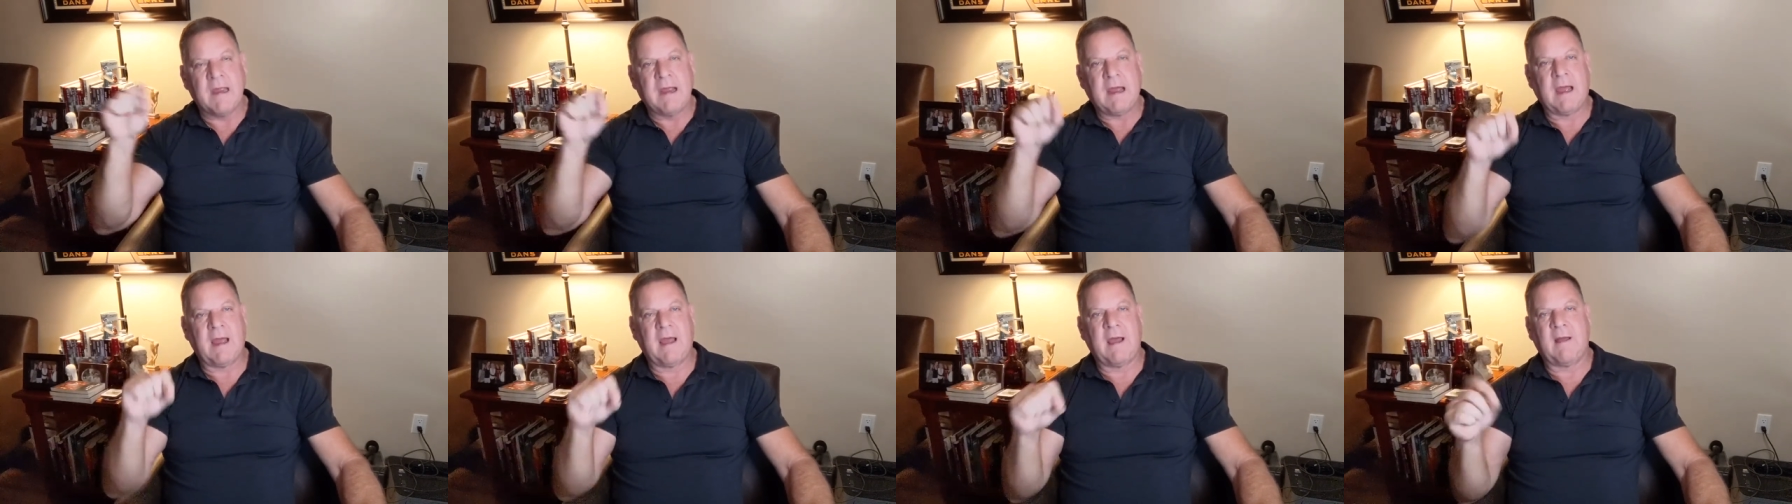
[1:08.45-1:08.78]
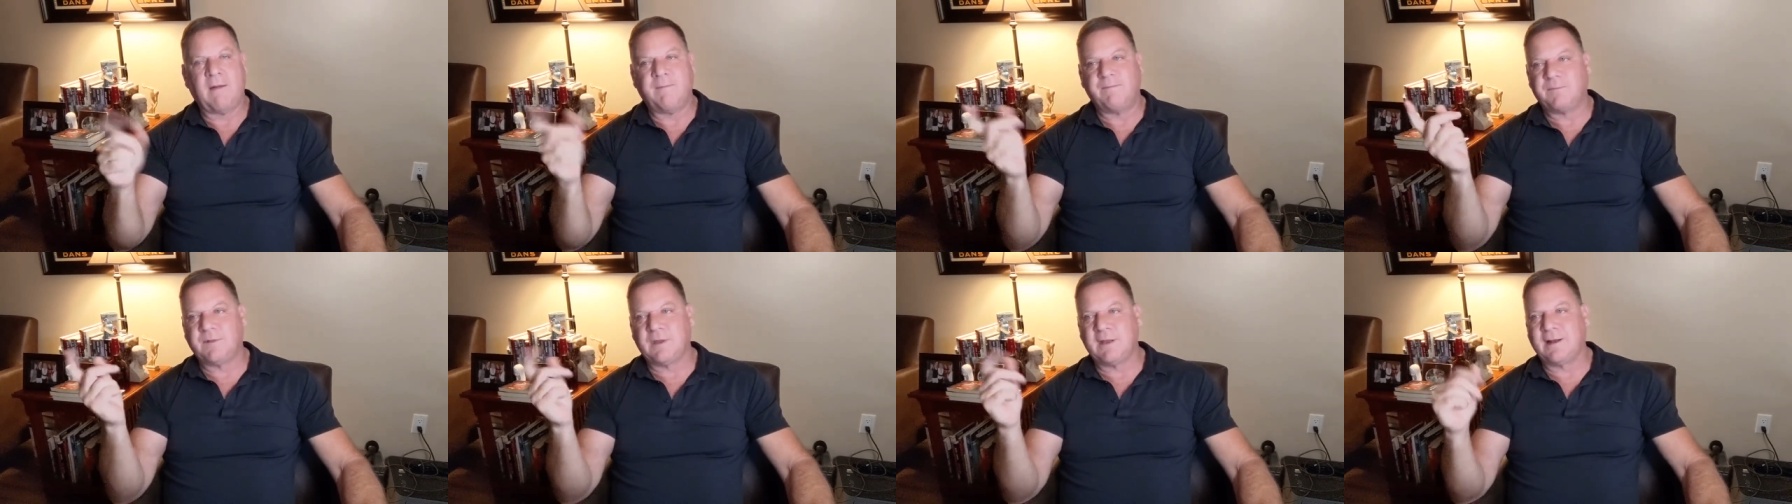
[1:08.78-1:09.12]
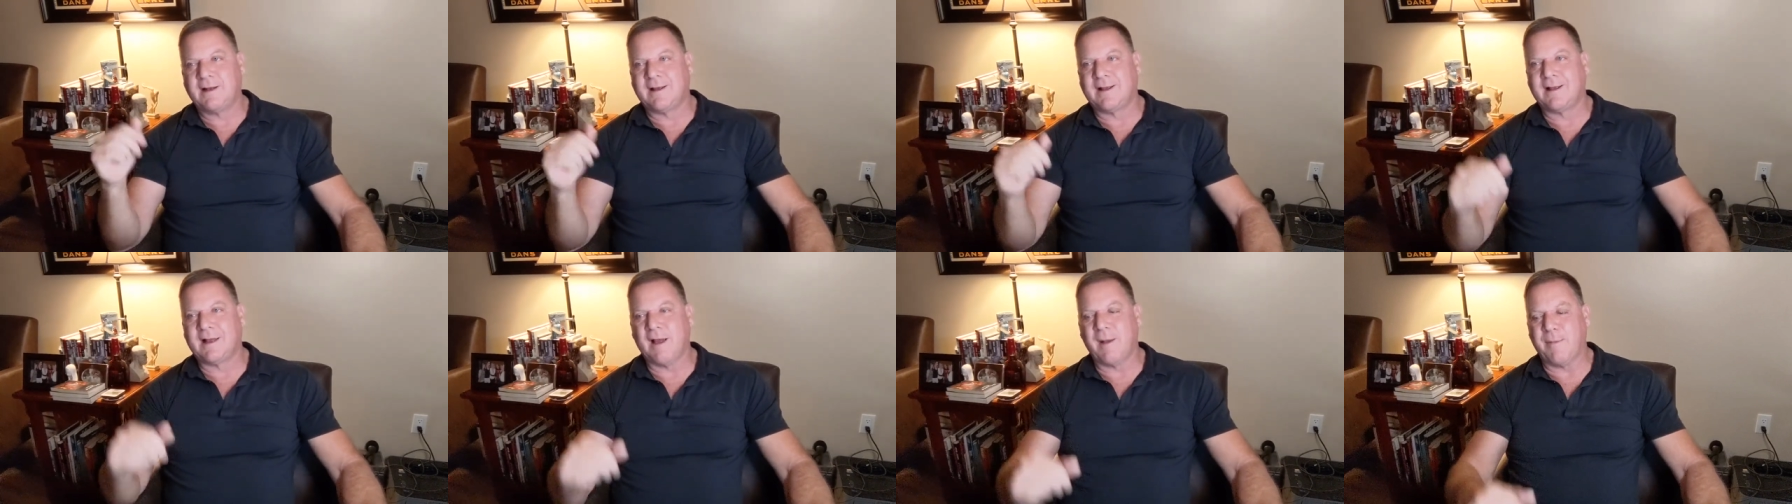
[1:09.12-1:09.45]
uh,
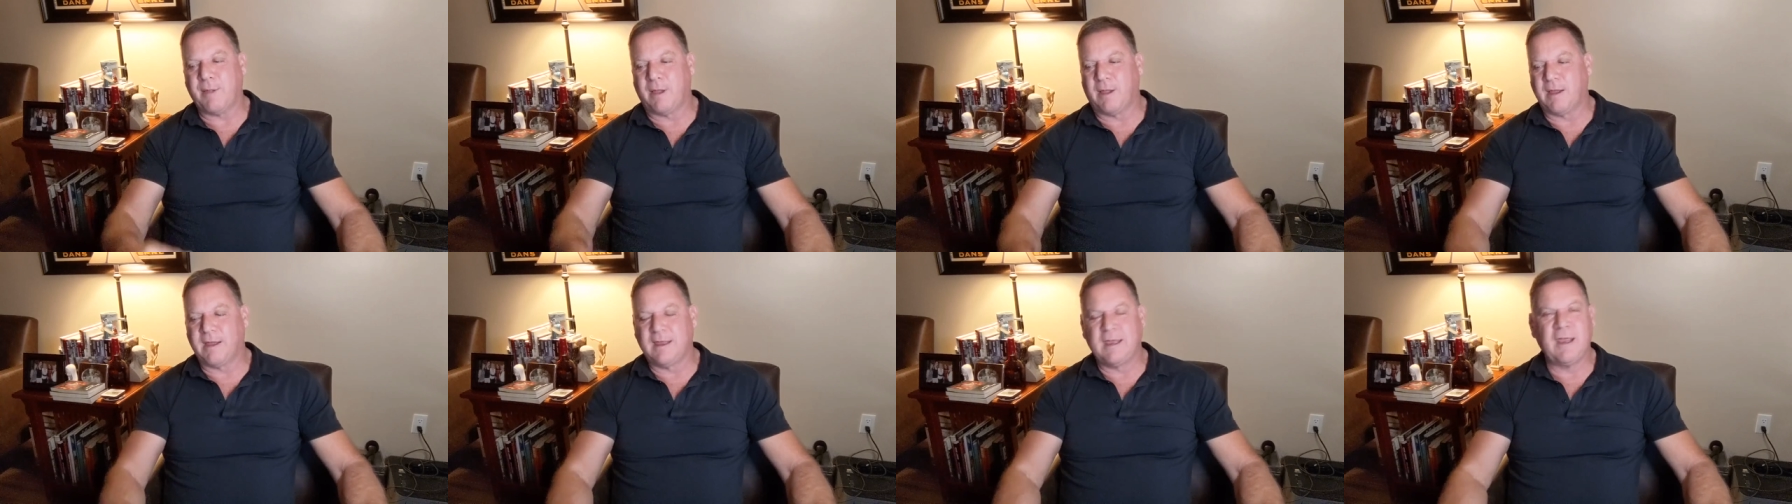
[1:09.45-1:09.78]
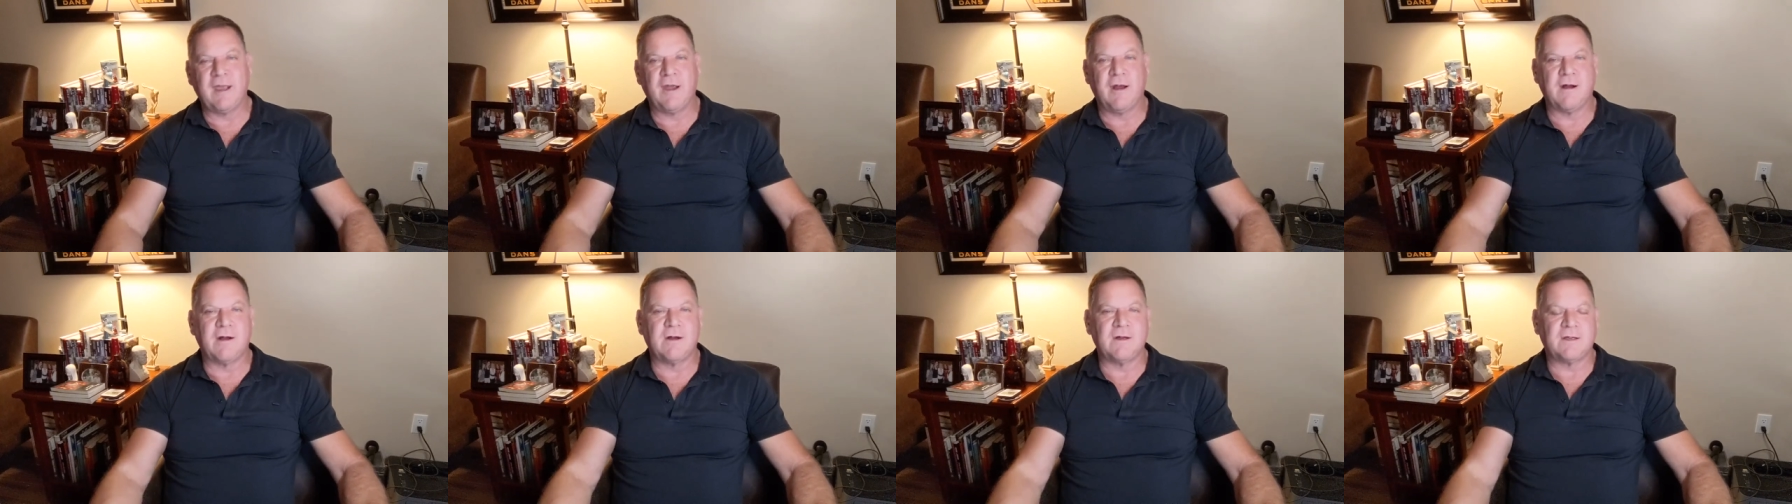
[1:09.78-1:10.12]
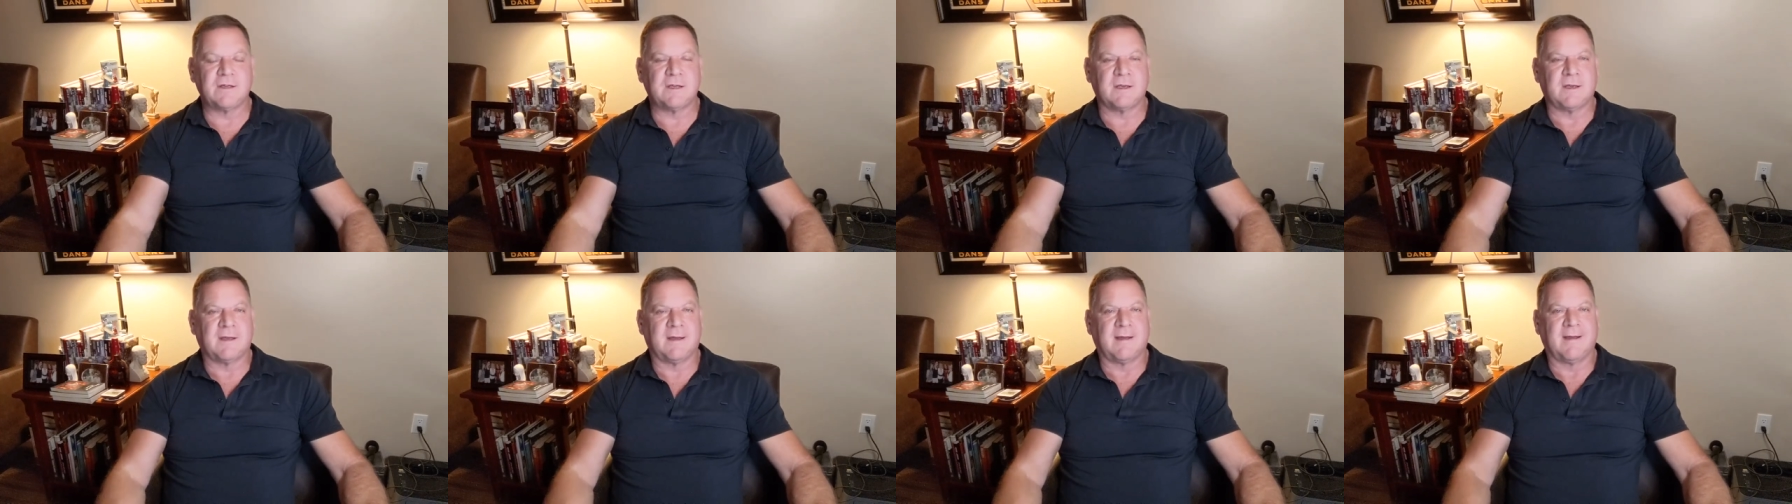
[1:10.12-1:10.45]
in a couple of
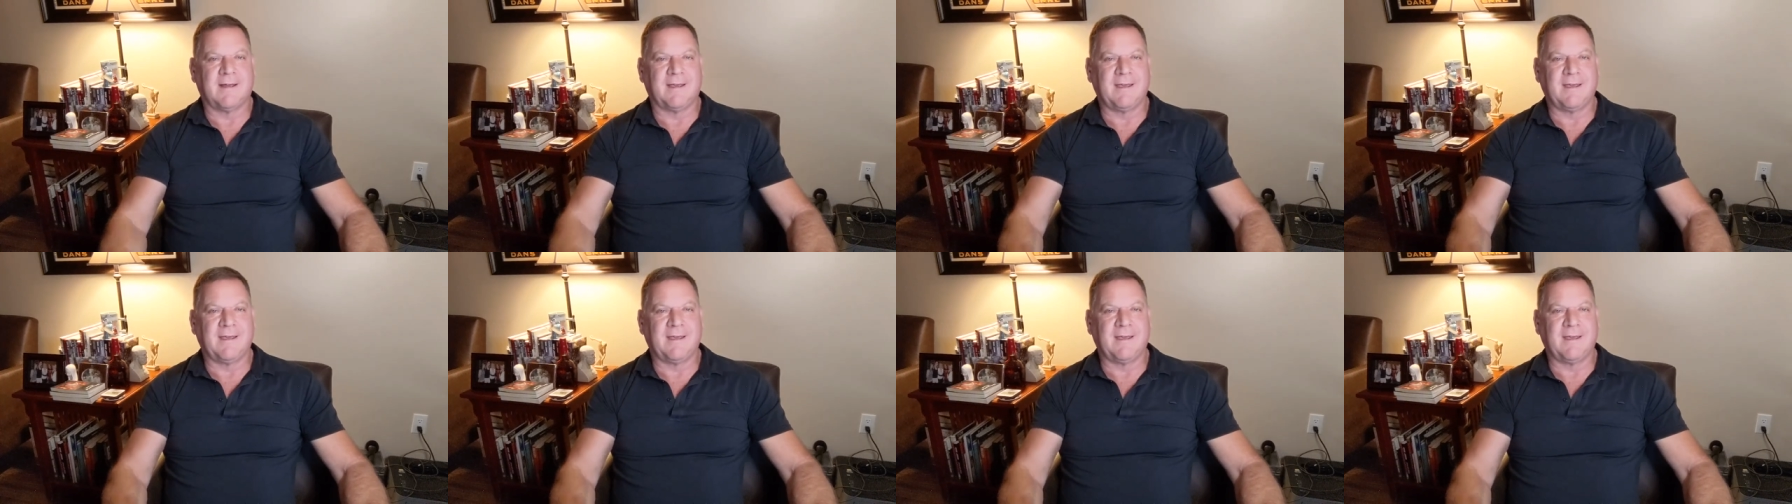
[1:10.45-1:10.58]
years